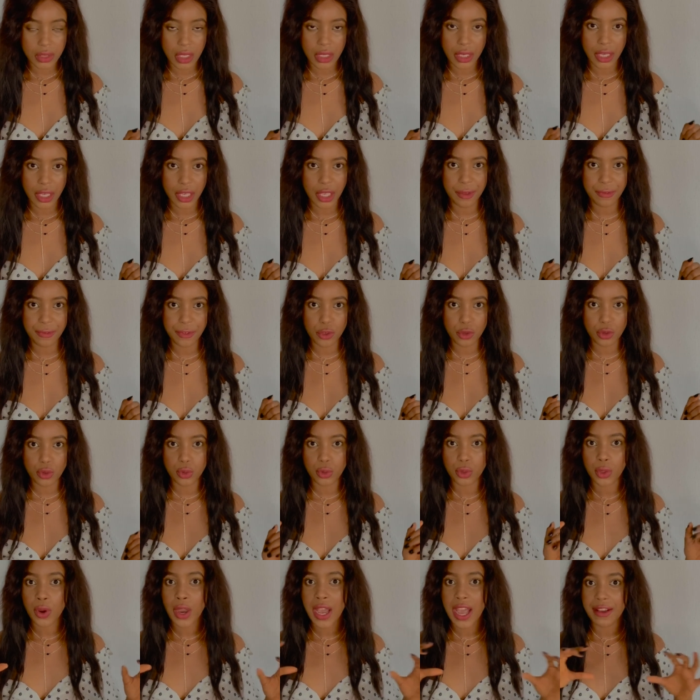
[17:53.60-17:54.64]
if you do
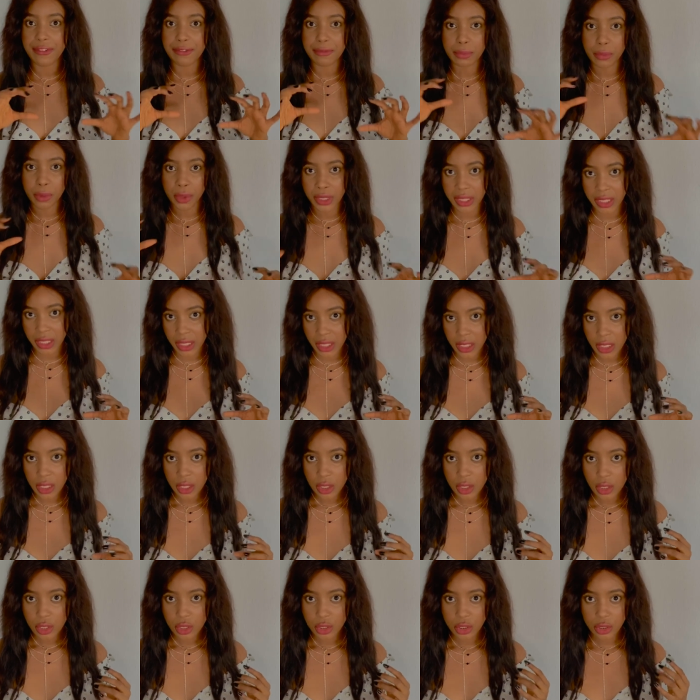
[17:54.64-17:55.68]
not have money
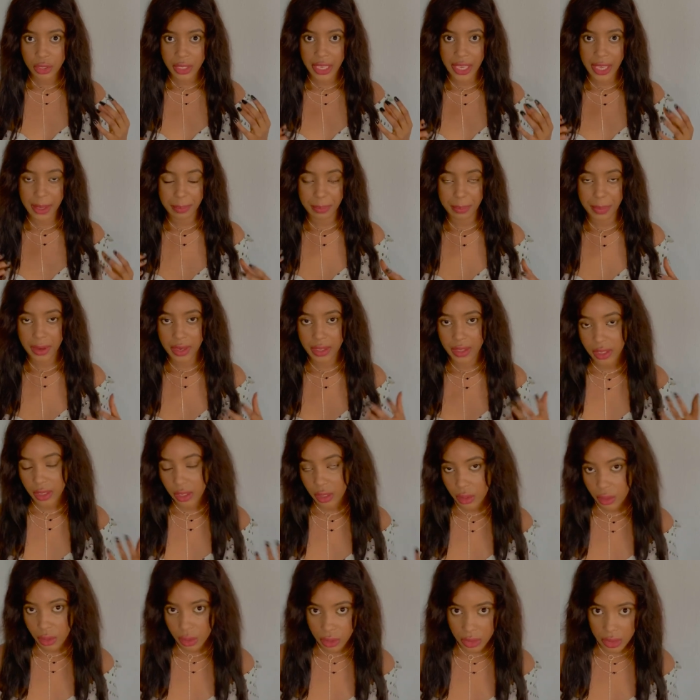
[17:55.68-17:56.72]
to get
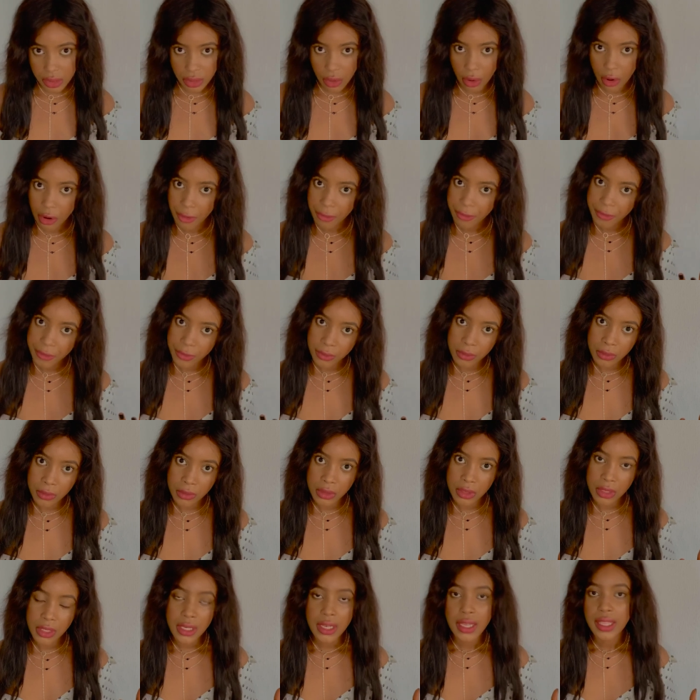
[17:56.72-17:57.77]
pedicures often
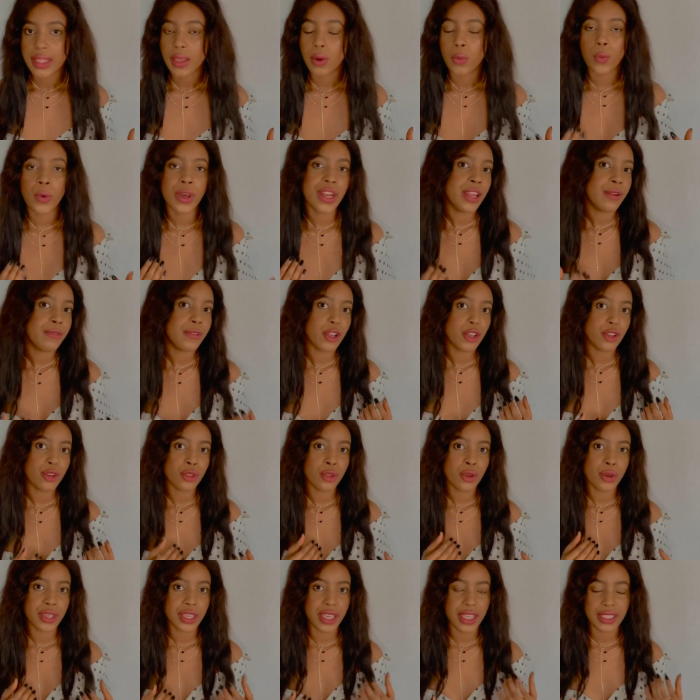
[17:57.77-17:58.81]
and whenever you're
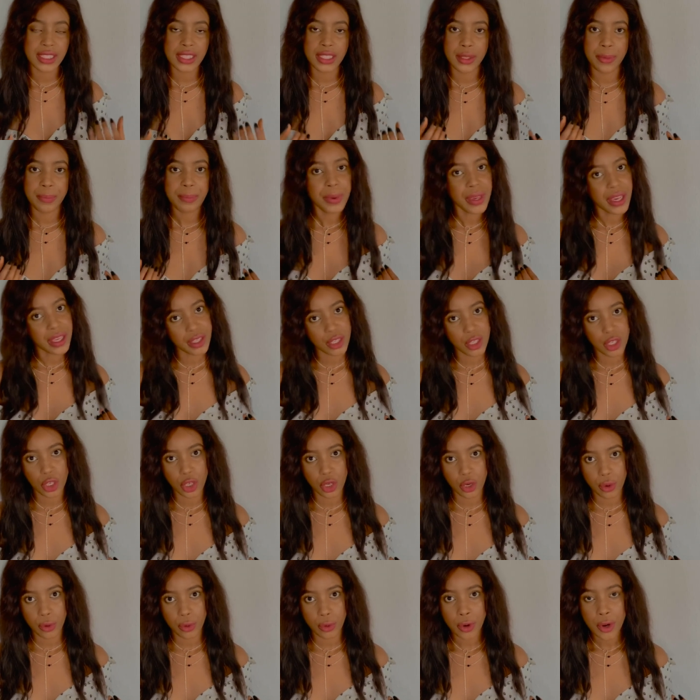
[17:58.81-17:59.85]
not getting a
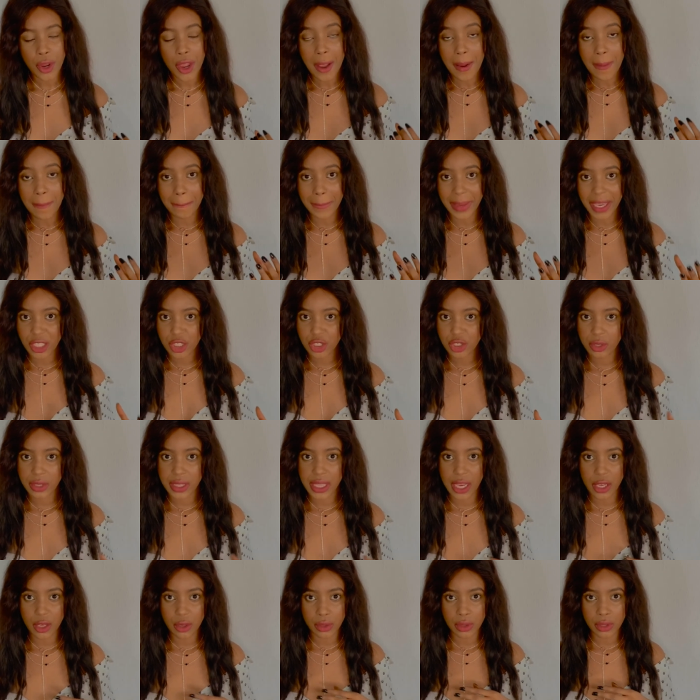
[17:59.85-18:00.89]
pedicure make sure that
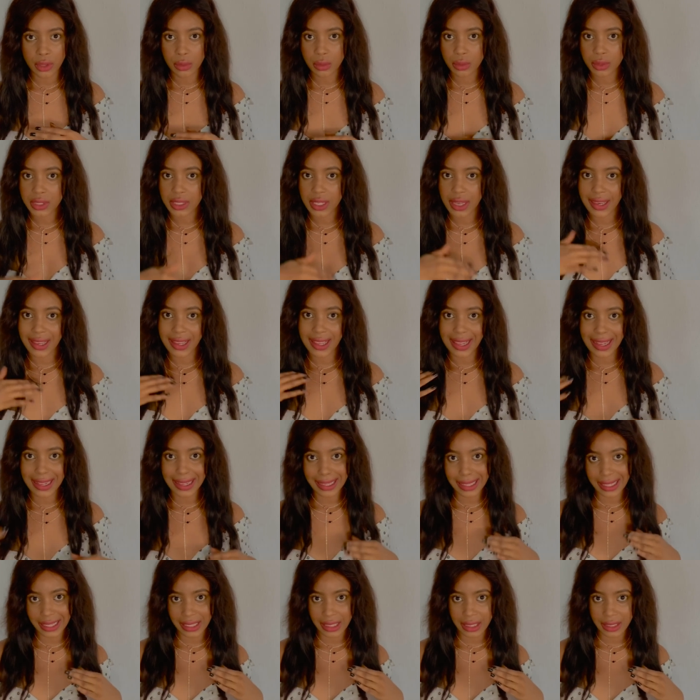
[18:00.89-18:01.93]
your nails are
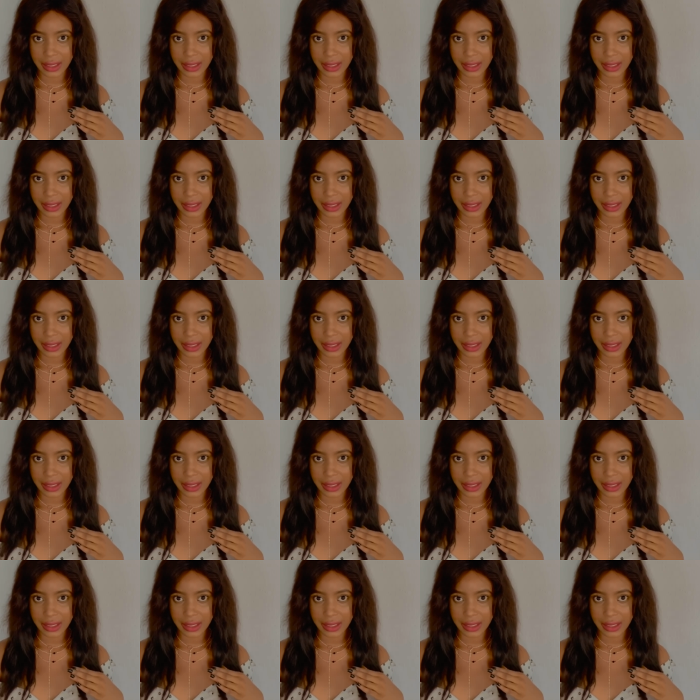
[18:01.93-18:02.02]
clean